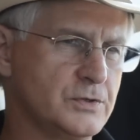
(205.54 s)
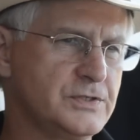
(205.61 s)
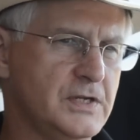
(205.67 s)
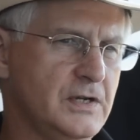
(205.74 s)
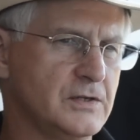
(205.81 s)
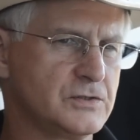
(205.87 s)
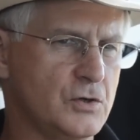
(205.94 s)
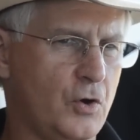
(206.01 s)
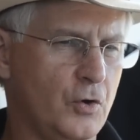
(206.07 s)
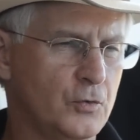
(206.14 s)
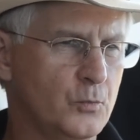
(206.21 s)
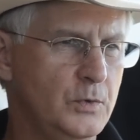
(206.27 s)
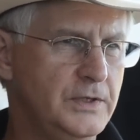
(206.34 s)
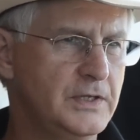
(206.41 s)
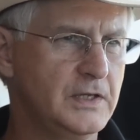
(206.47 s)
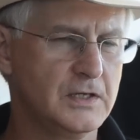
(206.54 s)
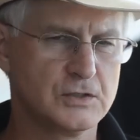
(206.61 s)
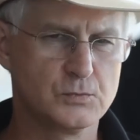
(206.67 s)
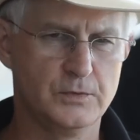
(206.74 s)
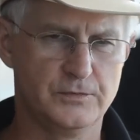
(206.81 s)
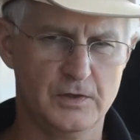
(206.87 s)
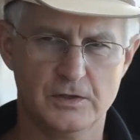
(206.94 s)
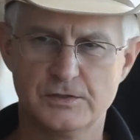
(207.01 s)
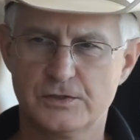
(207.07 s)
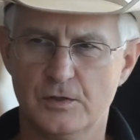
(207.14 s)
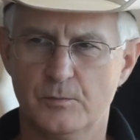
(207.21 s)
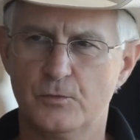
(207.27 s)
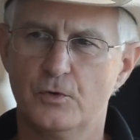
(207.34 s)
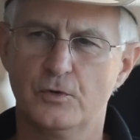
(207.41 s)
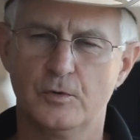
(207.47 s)
horse sales on weekends. We've done
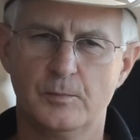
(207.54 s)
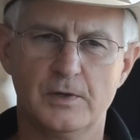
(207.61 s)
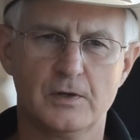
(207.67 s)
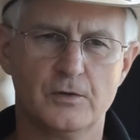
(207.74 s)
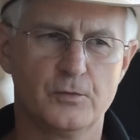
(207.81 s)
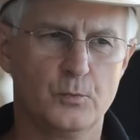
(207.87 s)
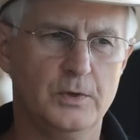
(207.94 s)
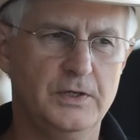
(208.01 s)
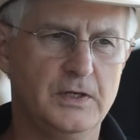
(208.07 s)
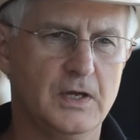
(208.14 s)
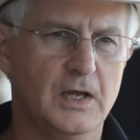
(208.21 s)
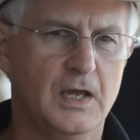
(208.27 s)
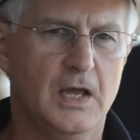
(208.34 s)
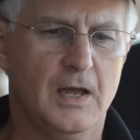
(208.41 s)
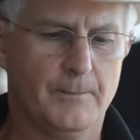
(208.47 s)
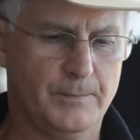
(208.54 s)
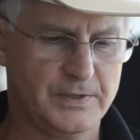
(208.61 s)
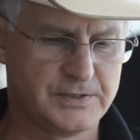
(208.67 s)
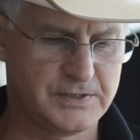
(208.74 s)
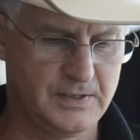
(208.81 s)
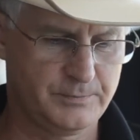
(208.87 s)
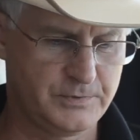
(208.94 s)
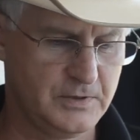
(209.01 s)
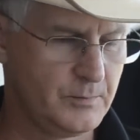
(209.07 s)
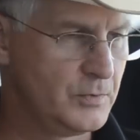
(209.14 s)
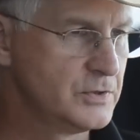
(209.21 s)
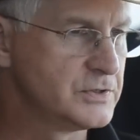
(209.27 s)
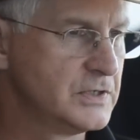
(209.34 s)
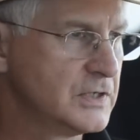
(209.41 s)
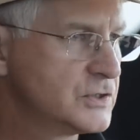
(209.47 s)
some during the middle of the week. But
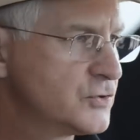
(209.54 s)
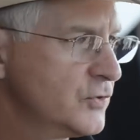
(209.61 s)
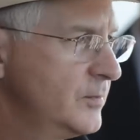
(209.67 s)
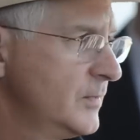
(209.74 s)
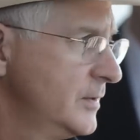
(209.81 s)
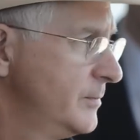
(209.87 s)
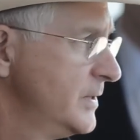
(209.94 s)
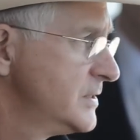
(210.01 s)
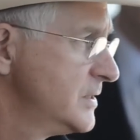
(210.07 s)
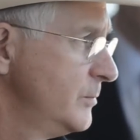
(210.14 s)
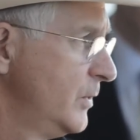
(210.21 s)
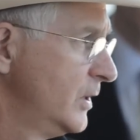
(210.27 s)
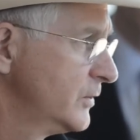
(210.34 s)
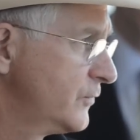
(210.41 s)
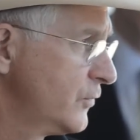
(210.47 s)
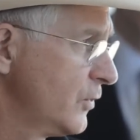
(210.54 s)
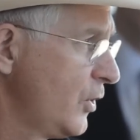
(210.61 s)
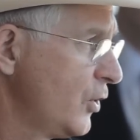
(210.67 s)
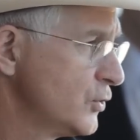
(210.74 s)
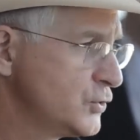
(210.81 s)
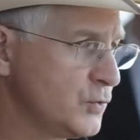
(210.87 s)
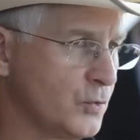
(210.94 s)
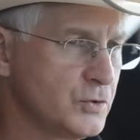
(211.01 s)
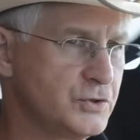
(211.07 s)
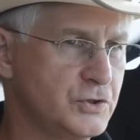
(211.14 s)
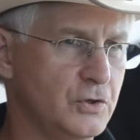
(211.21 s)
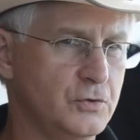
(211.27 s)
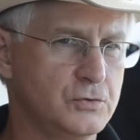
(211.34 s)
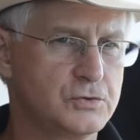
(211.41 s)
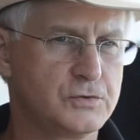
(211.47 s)
September is an extremely busy month for large horse
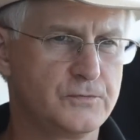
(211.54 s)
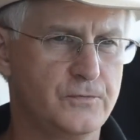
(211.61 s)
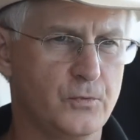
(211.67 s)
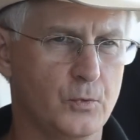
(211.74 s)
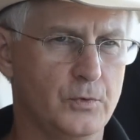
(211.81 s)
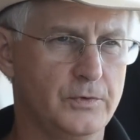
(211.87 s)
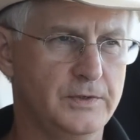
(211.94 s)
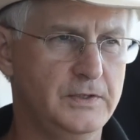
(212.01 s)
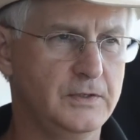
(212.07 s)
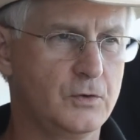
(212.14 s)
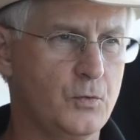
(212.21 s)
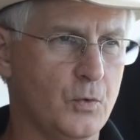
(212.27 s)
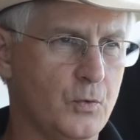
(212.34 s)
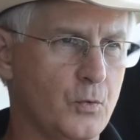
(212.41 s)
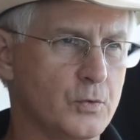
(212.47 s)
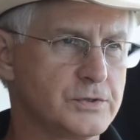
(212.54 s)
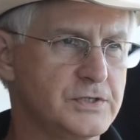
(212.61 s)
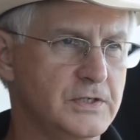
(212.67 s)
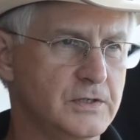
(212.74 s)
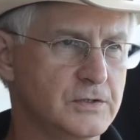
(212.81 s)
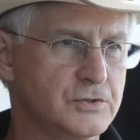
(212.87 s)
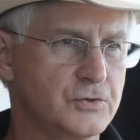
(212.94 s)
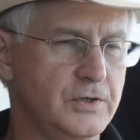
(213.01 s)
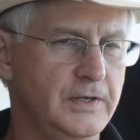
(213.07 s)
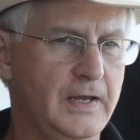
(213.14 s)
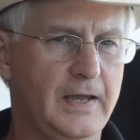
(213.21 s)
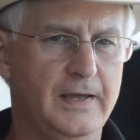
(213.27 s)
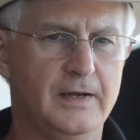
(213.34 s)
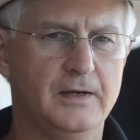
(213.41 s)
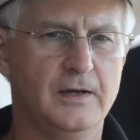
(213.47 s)
shows for the quarter horse industry.
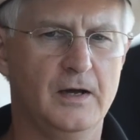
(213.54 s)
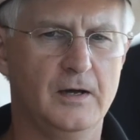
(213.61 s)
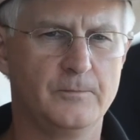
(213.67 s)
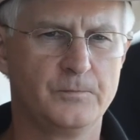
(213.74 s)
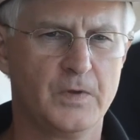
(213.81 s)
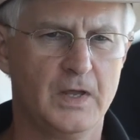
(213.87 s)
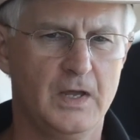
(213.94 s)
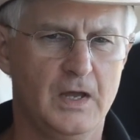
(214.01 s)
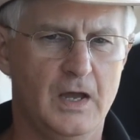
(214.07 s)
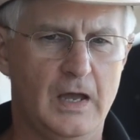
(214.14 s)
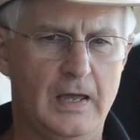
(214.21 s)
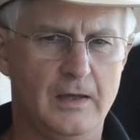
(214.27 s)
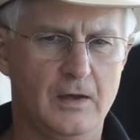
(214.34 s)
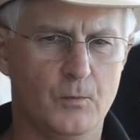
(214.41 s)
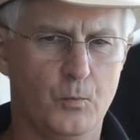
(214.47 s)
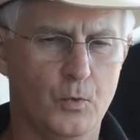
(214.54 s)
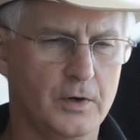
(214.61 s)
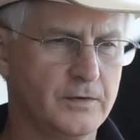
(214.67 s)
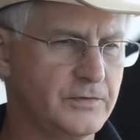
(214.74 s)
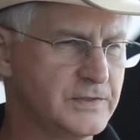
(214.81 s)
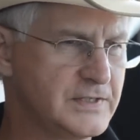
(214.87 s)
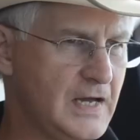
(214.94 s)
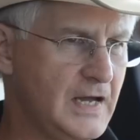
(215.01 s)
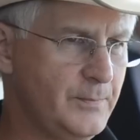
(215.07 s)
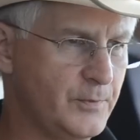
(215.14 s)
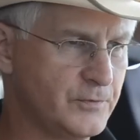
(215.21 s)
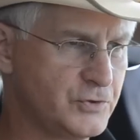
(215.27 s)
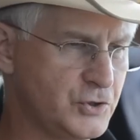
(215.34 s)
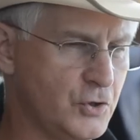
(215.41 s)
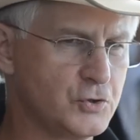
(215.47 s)
And one of the type
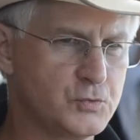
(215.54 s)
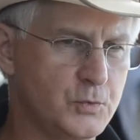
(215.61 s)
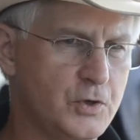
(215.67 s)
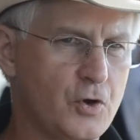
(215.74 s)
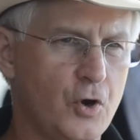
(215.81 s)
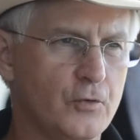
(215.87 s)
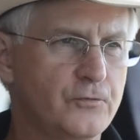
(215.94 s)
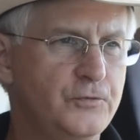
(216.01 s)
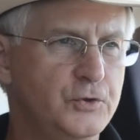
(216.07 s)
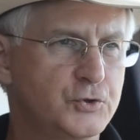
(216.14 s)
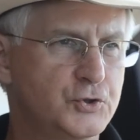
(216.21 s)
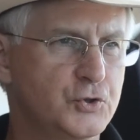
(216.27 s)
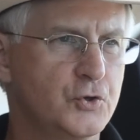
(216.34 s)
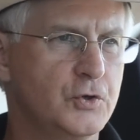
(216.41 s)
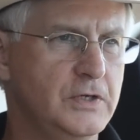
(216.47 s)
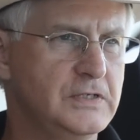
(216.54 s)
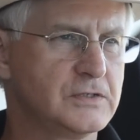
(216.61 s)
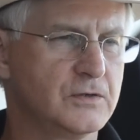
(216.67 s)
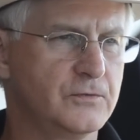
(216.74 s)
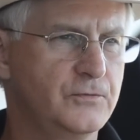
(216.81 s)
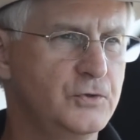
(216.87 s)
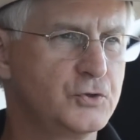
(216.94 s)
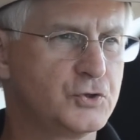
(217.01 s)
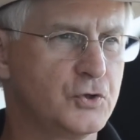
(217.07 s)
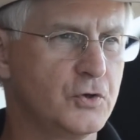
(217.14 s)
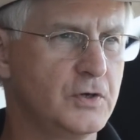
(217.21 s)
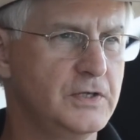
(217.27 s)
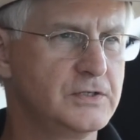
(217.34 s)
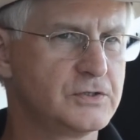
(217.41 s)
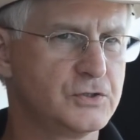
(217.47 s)
of shows we call futurities. And a
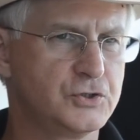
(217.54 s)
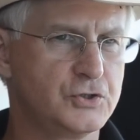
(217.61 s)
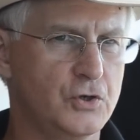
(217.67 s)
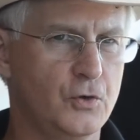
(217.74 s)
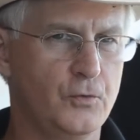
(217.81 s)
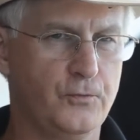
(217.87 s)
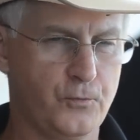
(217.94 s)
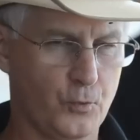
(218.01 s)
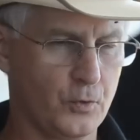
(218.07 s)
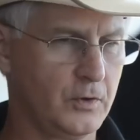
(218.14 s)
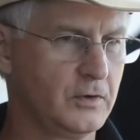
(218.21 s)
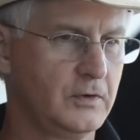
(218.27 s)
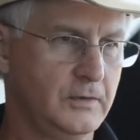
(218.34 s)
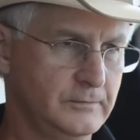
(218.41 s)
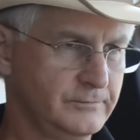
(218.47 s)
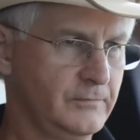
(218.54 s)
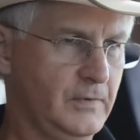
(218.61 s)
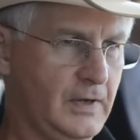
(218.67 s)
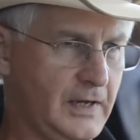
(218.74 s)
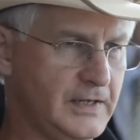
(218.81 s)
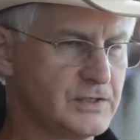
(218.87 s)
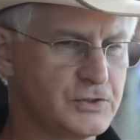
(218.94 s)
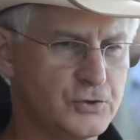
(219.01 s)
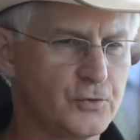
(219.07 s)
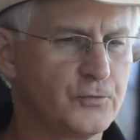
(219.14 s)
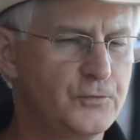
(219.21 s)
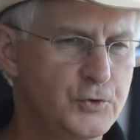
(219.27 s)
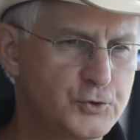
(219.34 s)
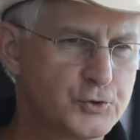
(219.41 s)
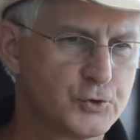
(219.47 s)
futurity is a show for, I guess, your
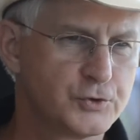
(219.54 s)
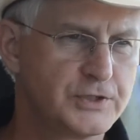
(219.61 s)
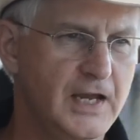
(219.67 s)
future